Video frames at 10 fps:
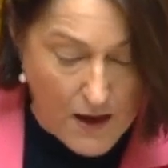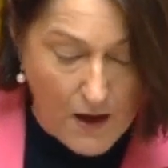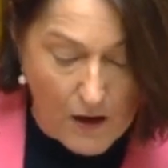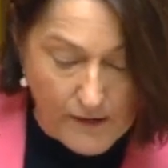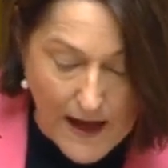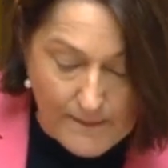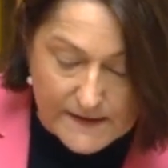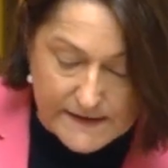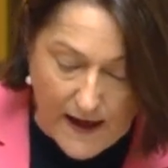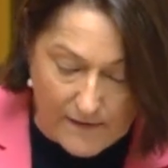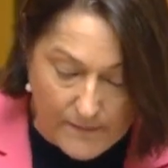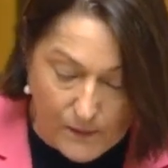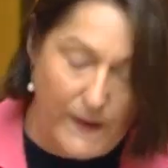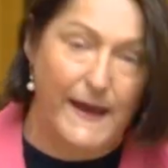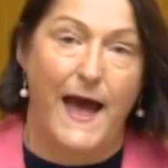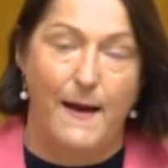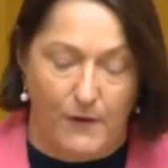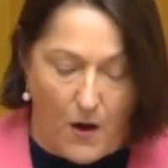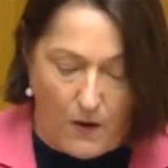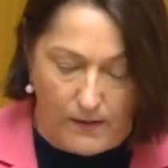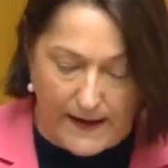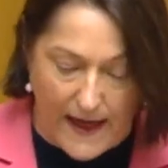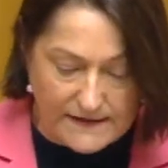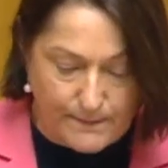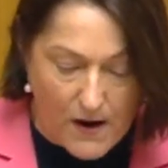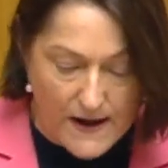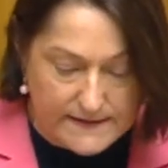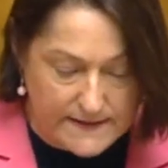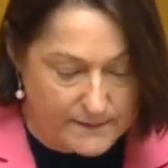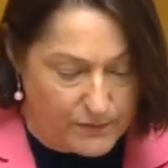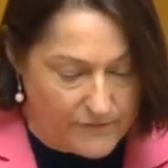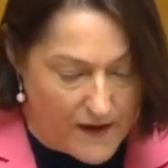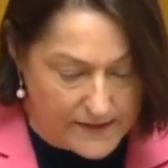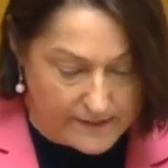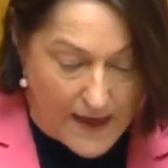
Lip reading: Order. On coming to government, we capped coal and gas prices and provided